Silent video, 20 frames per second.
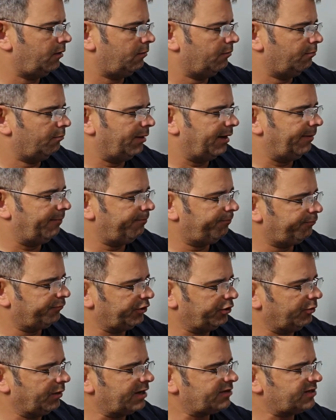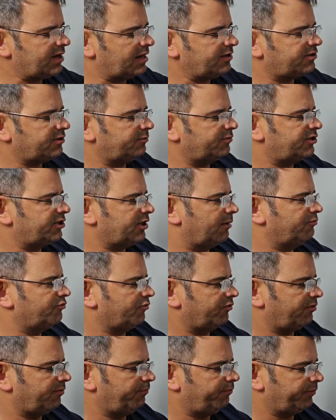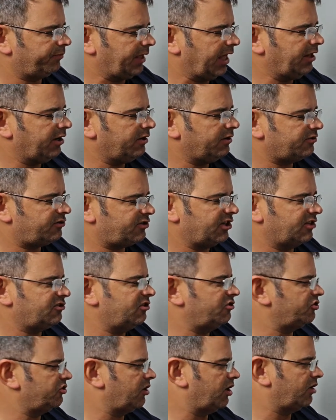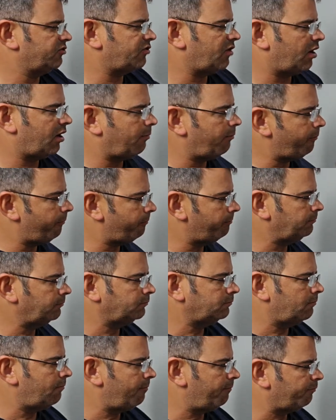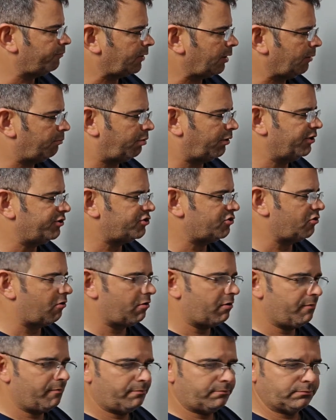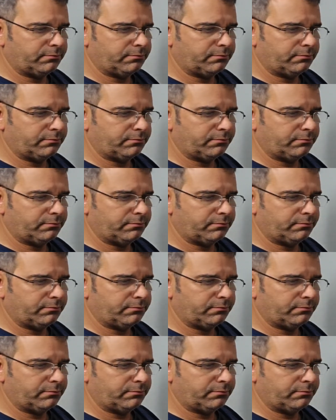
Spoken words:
But U.S. had some subs with 6-inch guns on them. Pretty sure.